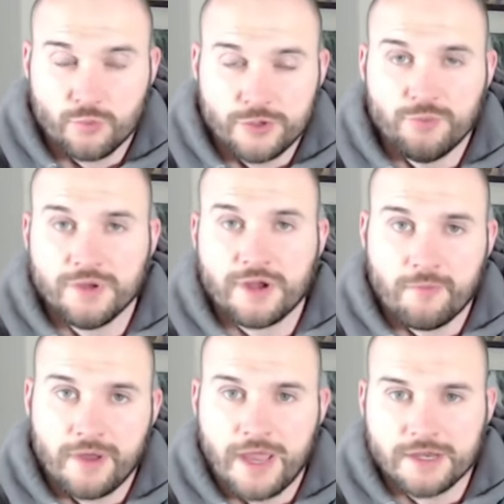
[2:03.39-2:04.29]
When you
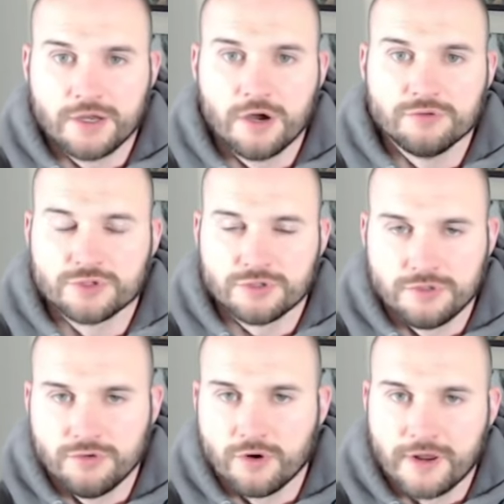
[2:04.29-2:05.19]
become a head coach,
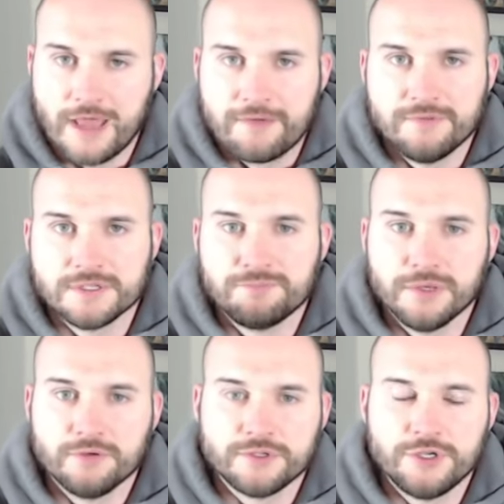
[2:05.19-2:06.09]
you already have this
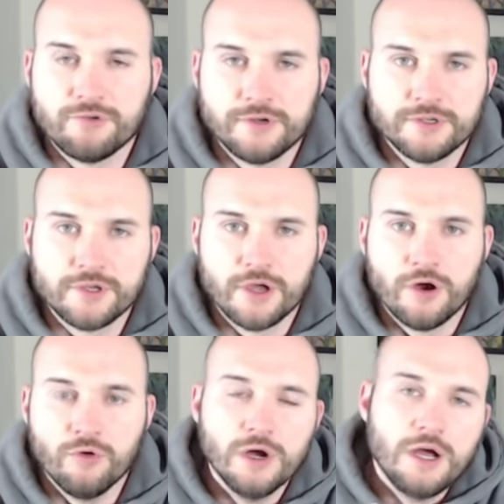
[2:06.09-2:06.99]
built and you're ready to
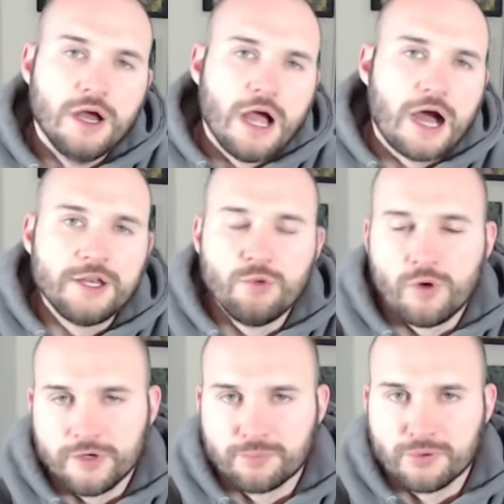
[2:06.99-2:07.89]
go. How do you
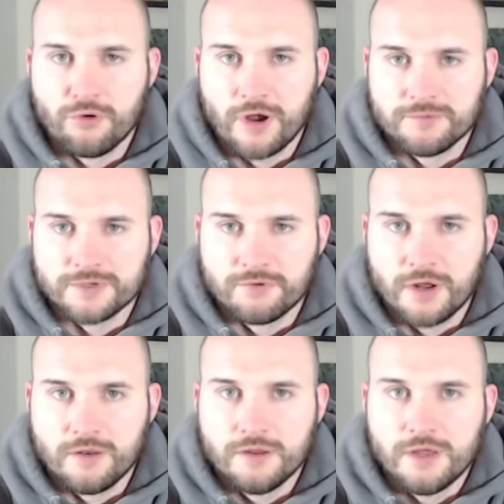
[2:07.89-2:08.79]
want your program to
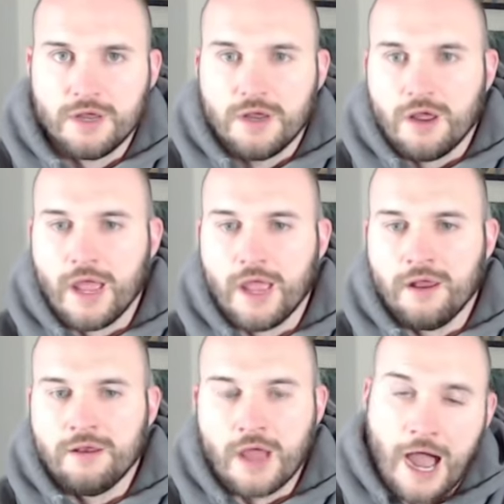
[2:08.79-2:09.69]
run?
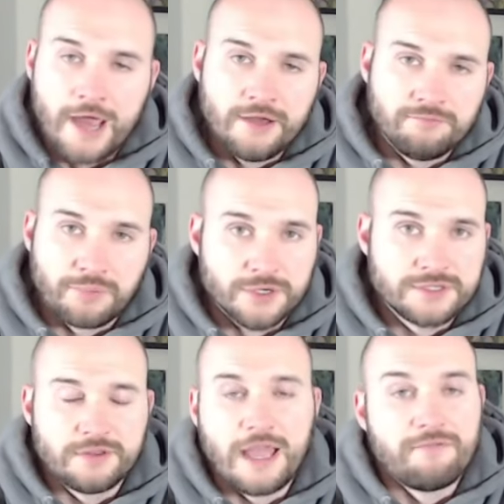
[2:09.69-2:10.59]
And I
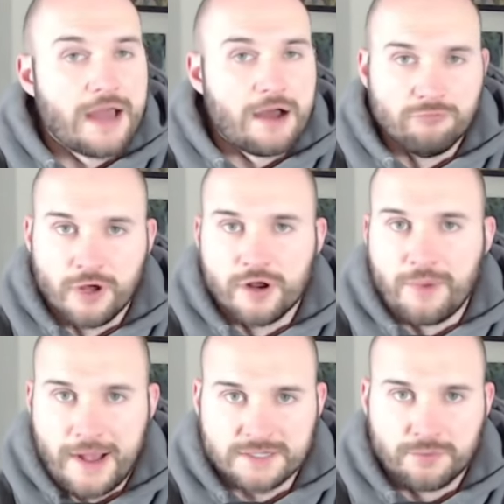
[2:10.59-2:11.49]
personally have not run a
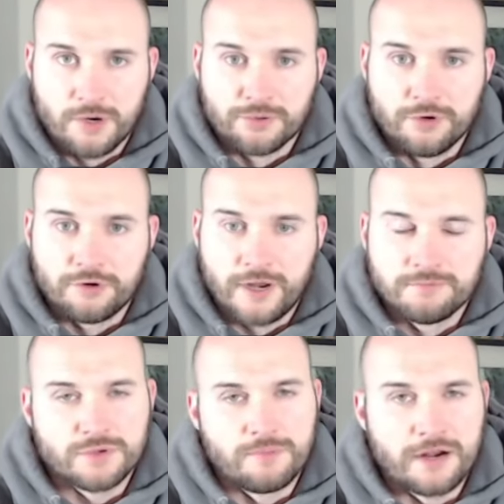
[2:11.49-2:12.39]
basketball program,
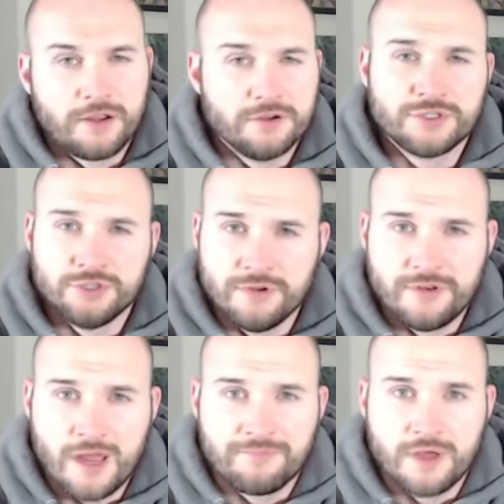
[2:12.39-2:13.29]
so I'm not going to go too
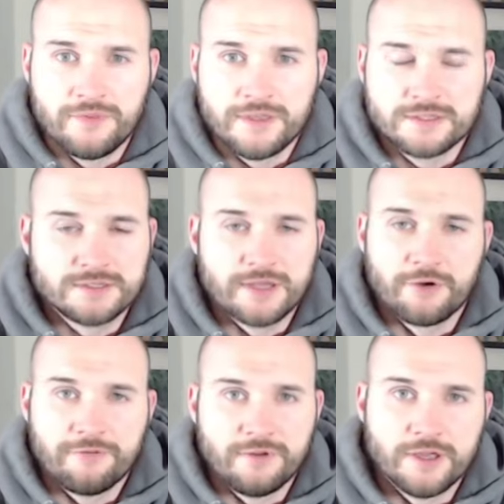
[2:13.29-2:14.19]
in-depth on this because I
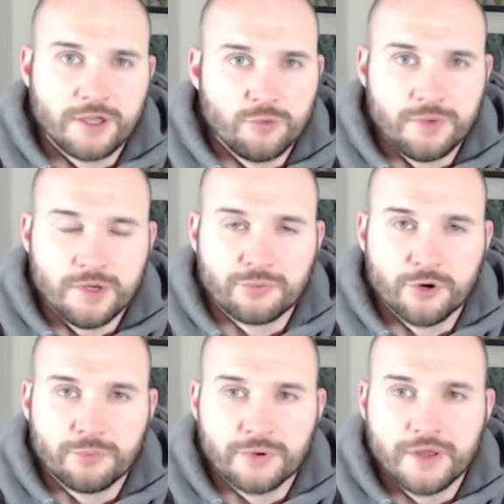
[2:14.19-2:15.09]
don't feel like it would be
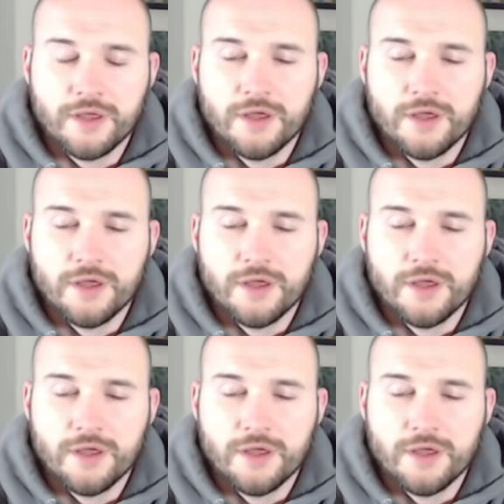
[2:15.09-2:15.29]
appropriate.